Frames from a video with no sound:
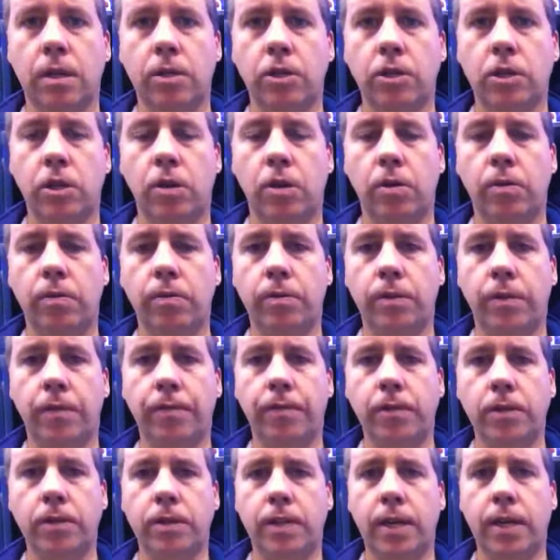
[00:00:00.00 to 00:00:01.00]
so the
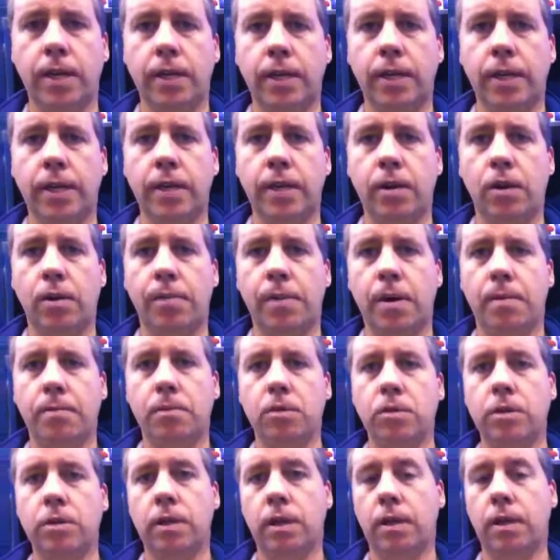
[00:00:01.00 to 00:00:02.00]
first thing you need to know about
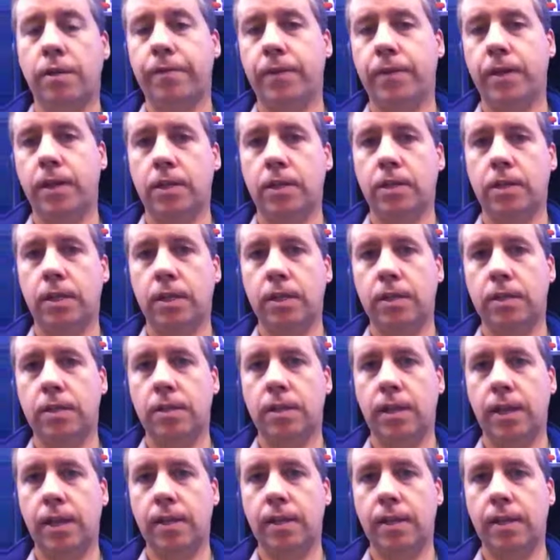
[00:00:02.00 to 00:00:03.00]
moon jellyfish is
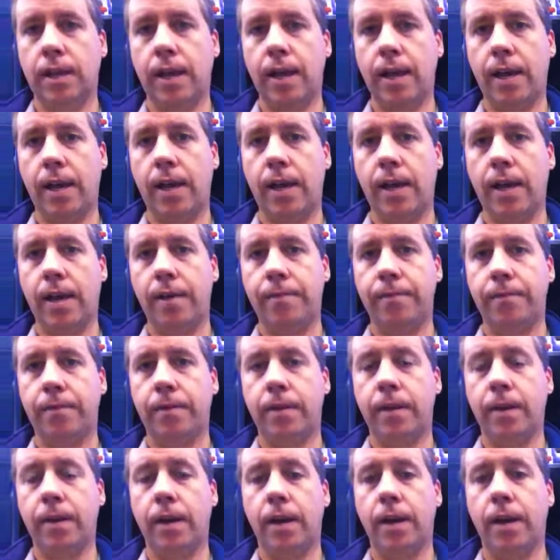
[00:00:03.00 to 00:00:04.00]
that they have
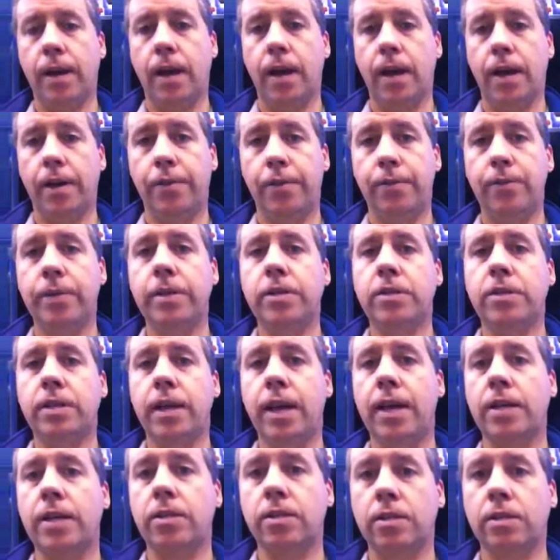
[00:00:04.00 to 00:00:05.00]
uh, three
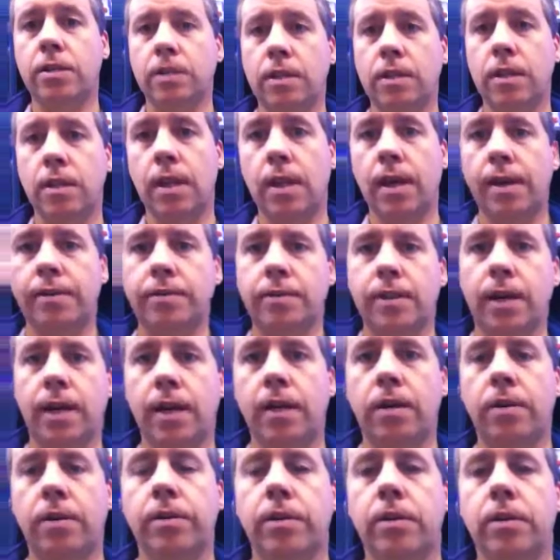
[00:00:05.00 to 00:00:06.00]
stages to their life
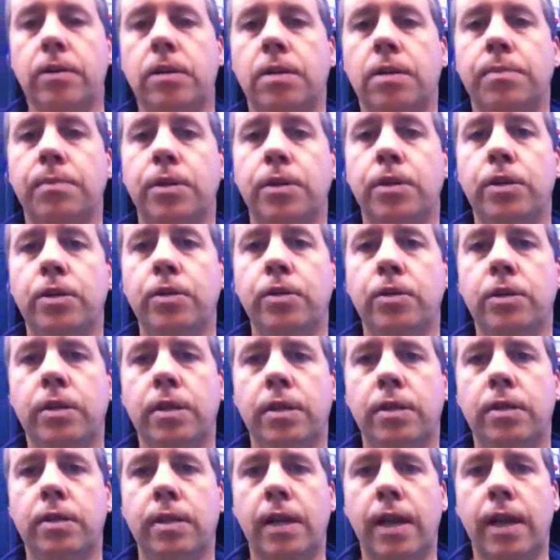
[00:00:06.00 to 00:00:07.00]
cycle. There's the
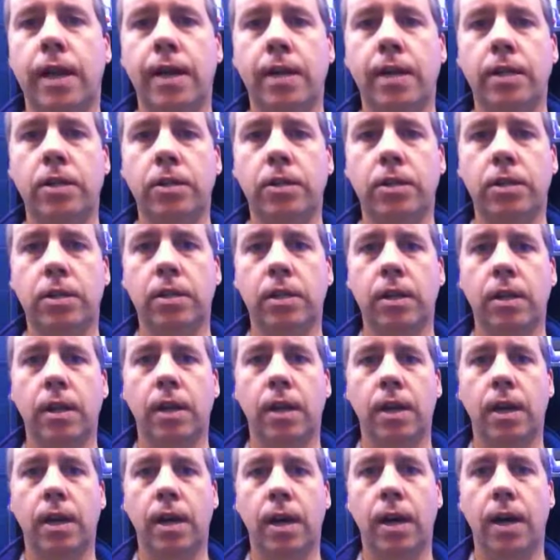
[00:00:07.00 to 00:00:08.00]
medusa stage,
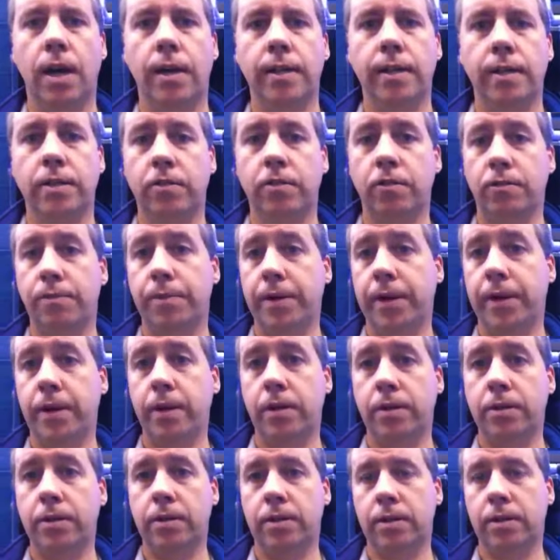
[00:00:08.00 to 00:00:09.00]
uh, that's everybody
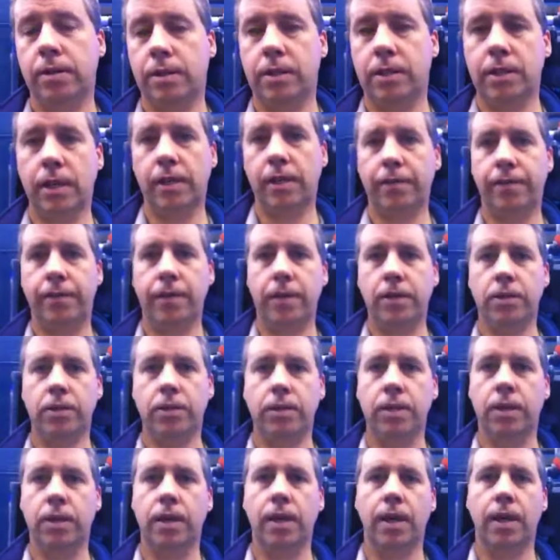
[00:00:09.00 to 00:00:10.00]
knows as the jellyfish.
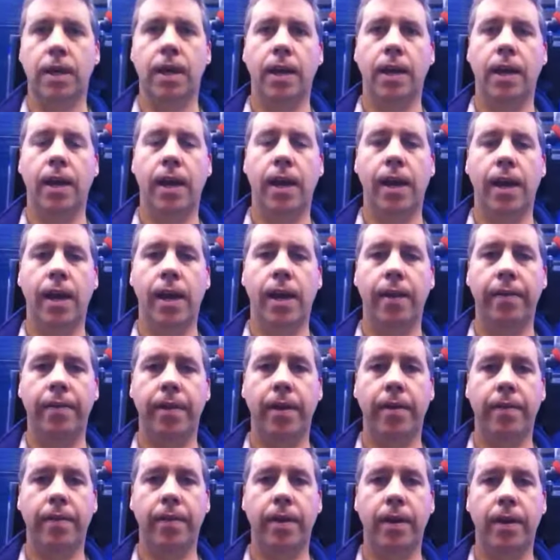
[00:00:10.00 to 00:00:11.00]
And
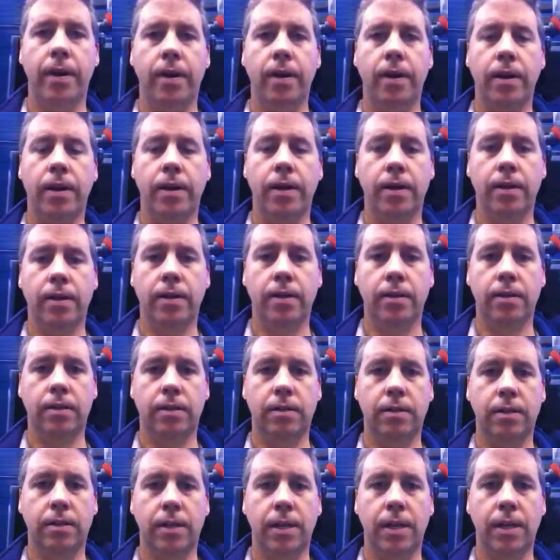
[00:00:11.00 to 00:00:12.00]
then there
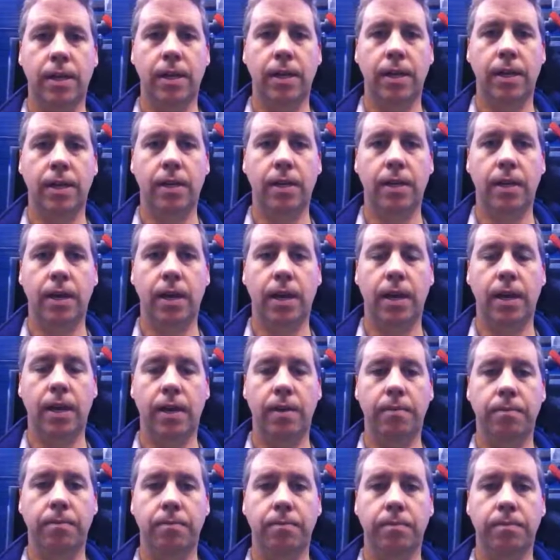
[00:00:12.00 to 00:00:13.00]
is the
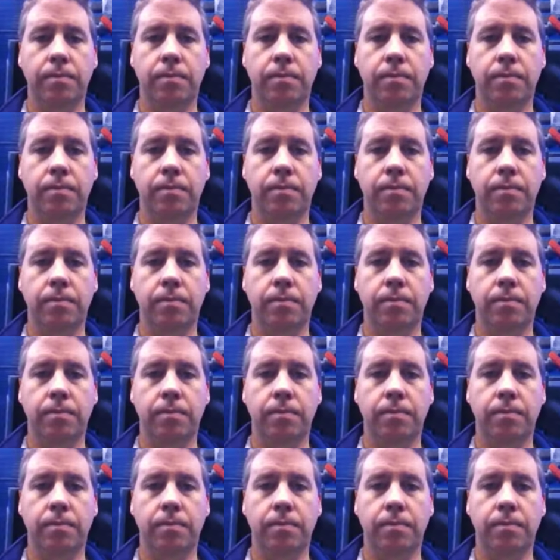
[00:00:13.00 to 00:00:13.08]
um,